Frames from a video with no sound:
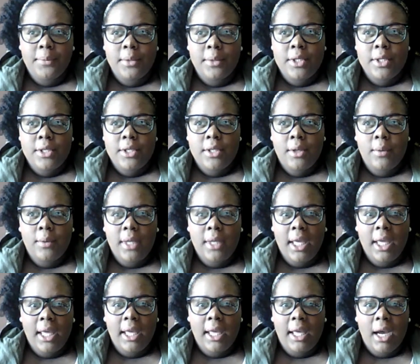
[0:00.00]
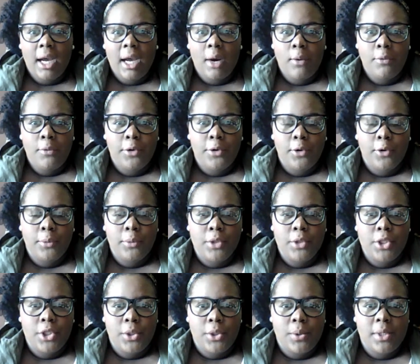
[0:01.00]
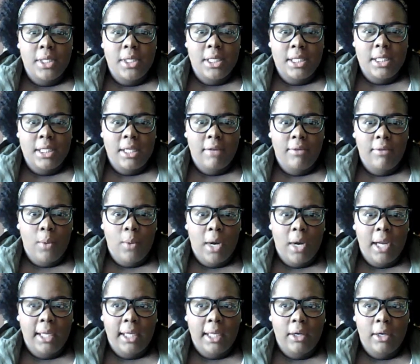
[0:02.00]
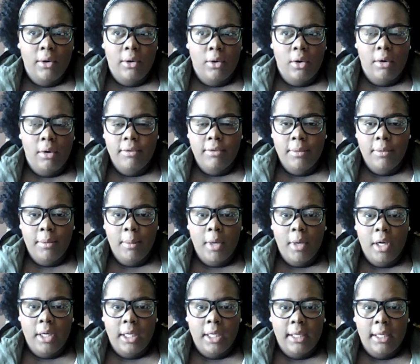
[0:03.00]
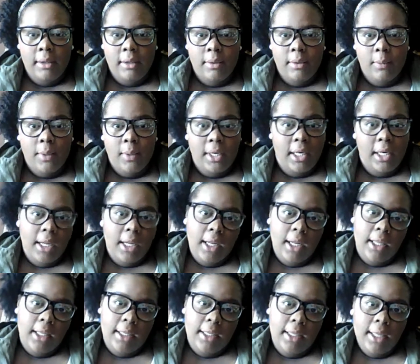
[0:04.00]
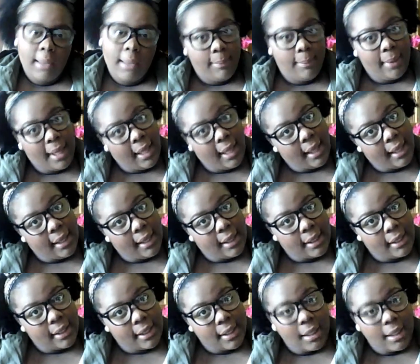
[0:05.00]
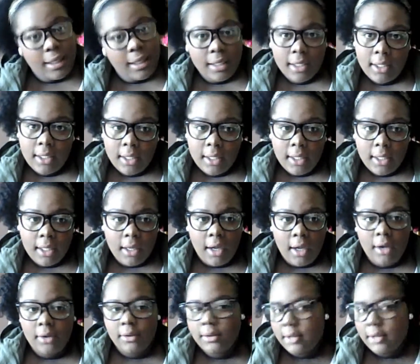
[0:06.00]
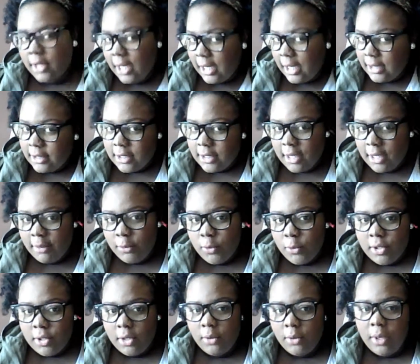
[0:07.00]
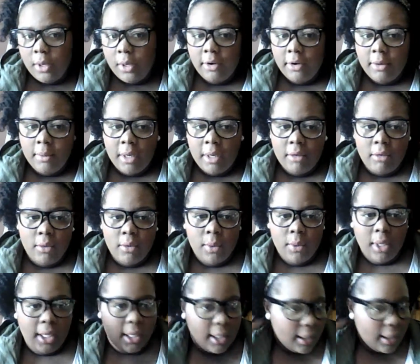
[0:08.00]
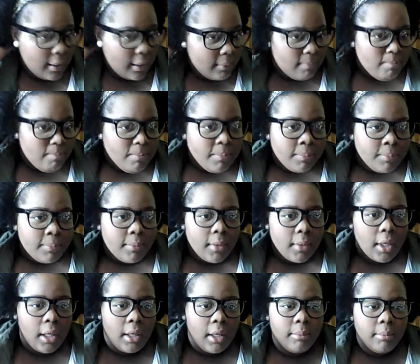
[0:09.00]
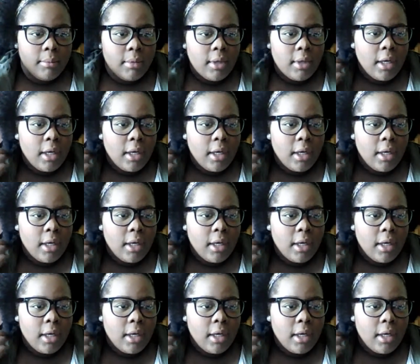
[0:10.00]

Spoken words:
So yeah, I'll film the juicing and stuff and what I got from the market when I get back. Oh, and I'm also wearing my real hair. I'm